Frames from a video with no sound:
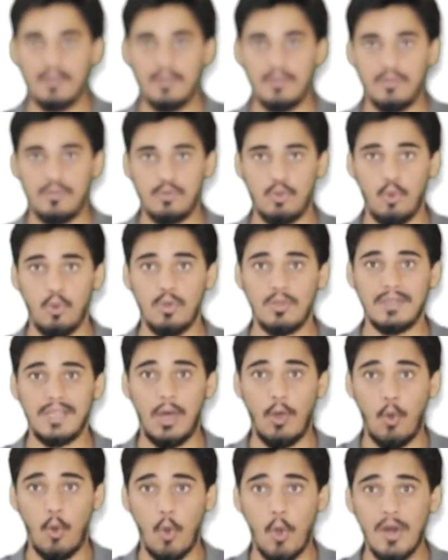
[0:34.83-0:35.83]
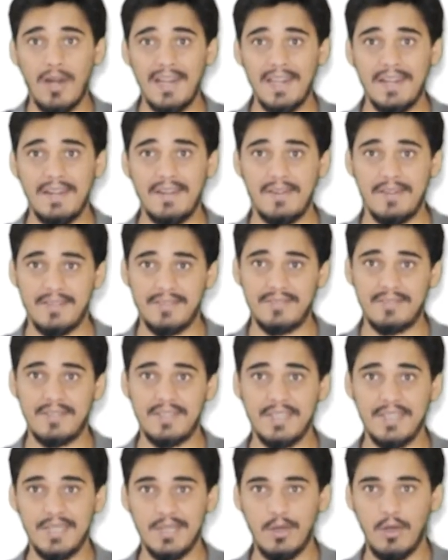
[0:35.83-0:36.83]
So the whole
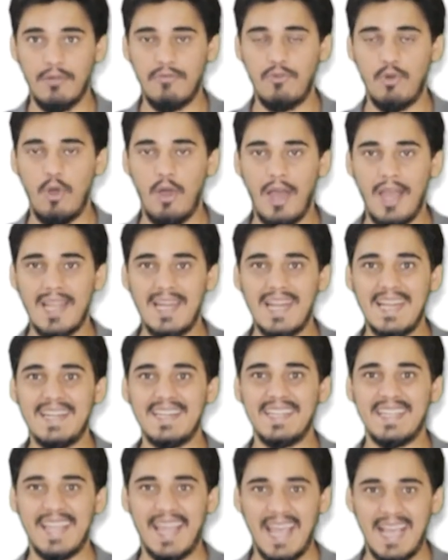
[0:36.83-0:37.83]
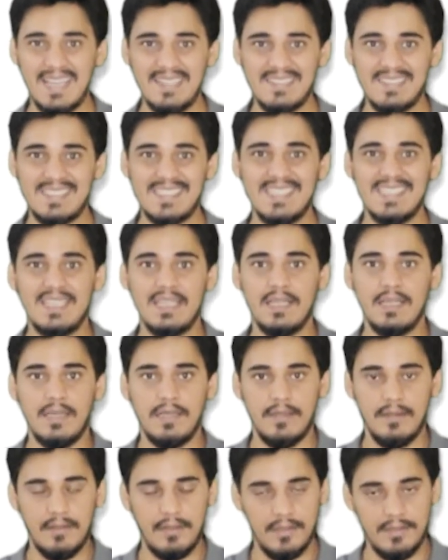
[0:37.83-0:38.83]
industry of oil and gas
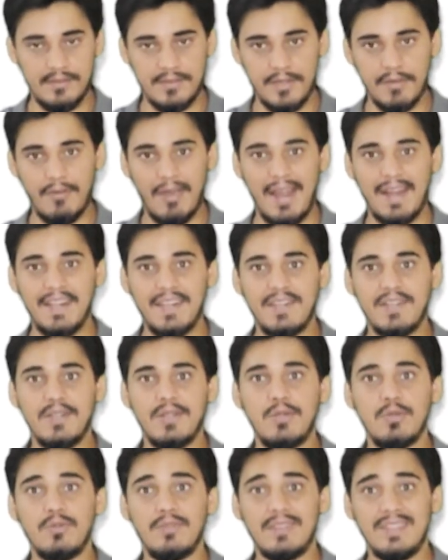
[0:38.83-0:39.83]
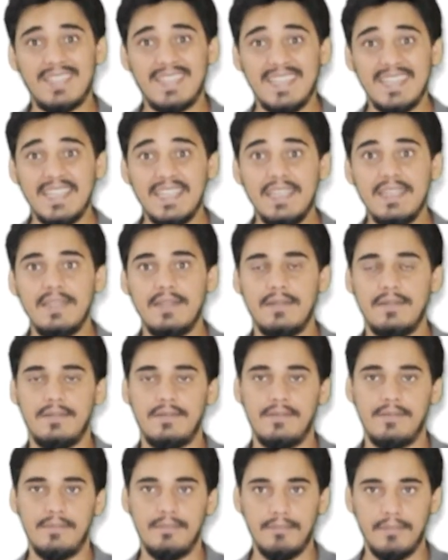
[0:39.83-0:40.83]
is divided into three
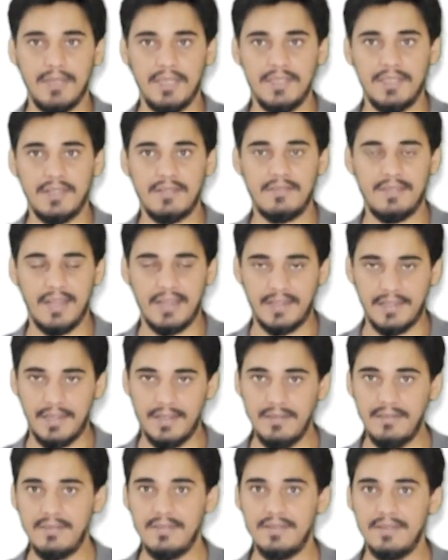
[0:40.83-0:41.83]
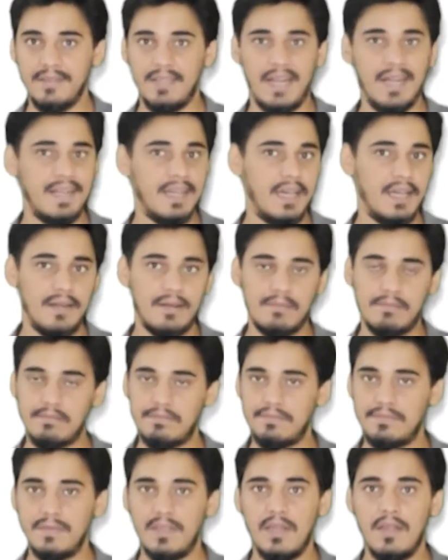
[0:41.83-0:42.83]
major sectors, that are
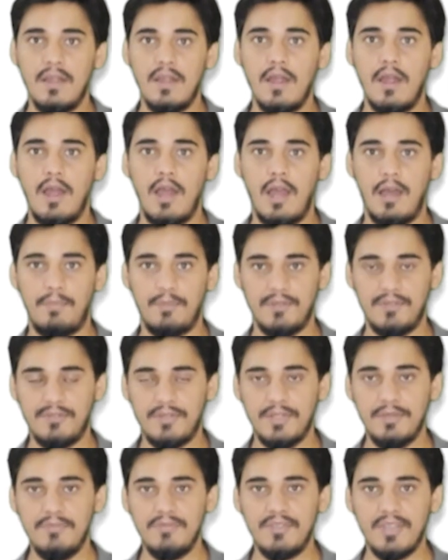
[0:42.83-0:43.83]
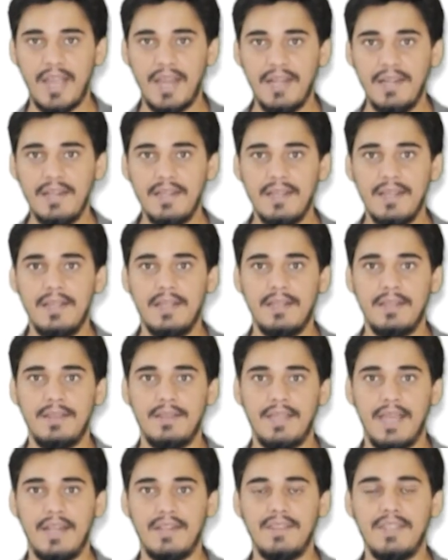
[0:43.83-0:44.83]
upstream side,
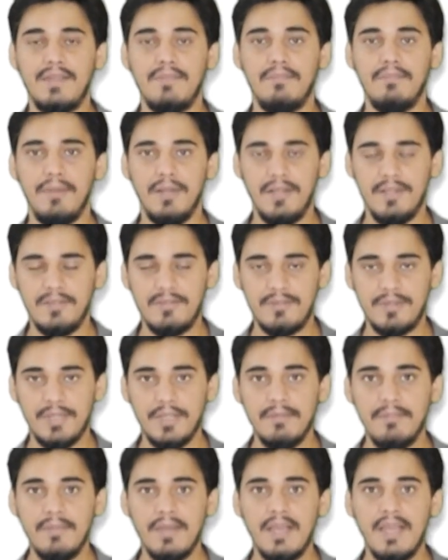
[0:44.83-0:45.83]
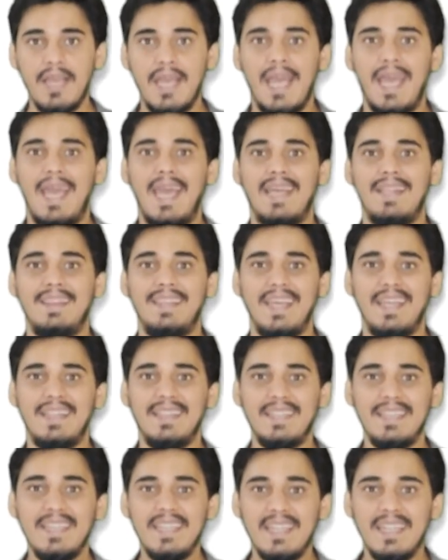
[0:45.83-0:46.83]
then the midstream, and then
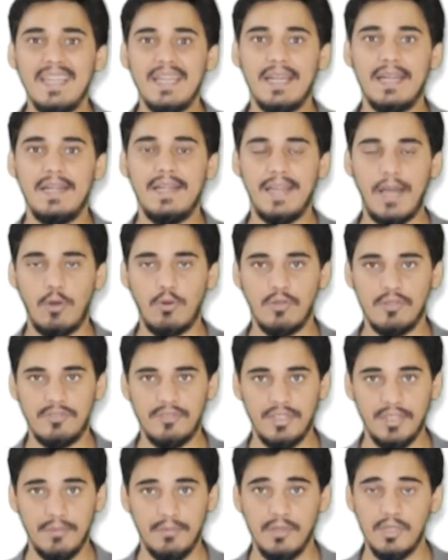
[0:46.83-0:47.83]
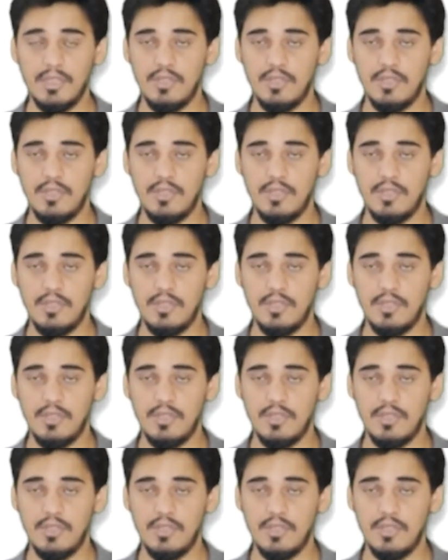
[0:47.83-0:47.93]
the downstream.